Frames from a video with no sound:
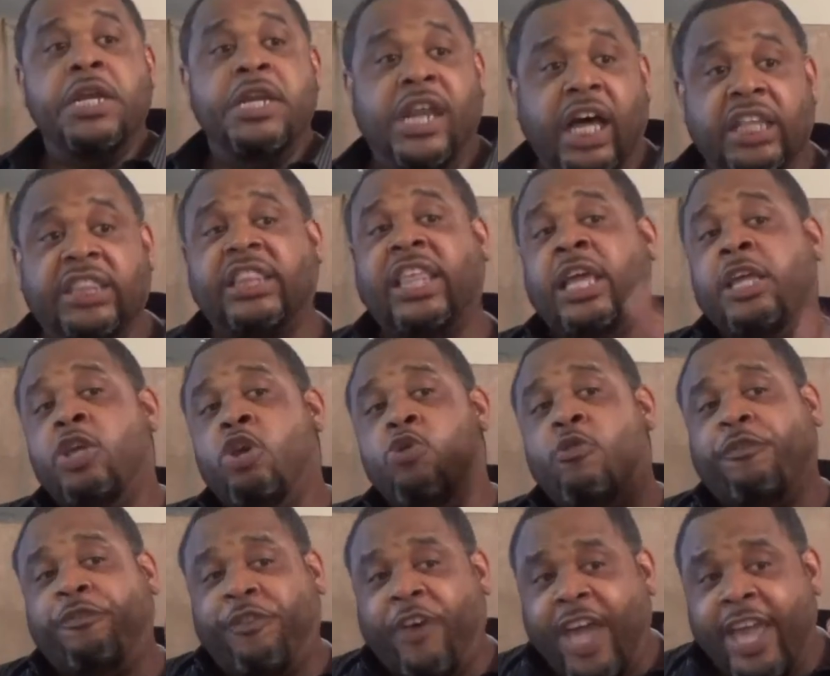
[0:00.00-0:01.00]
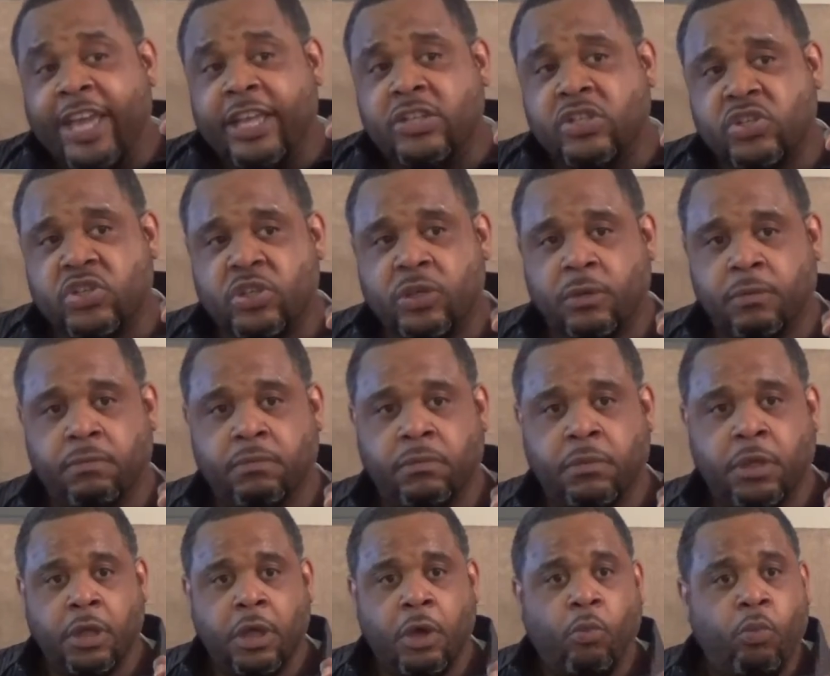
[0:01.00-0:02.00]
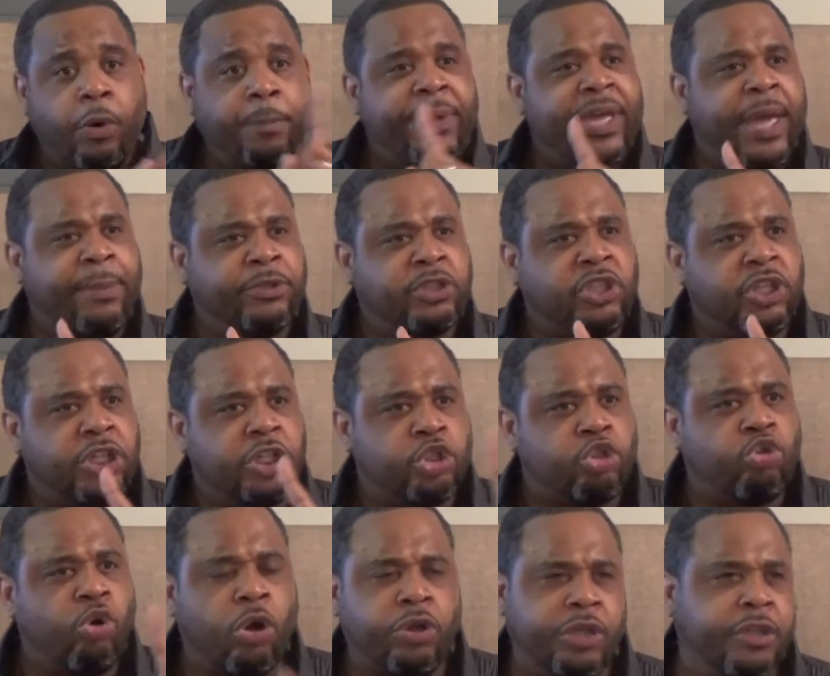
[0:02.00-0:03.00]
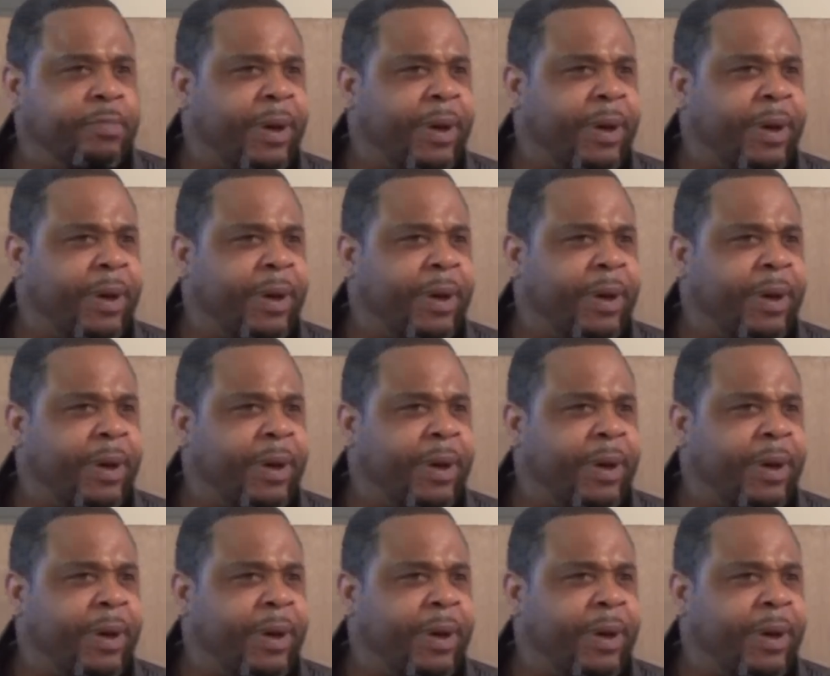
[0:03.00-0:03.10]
Nothing you face will be able to destroy you.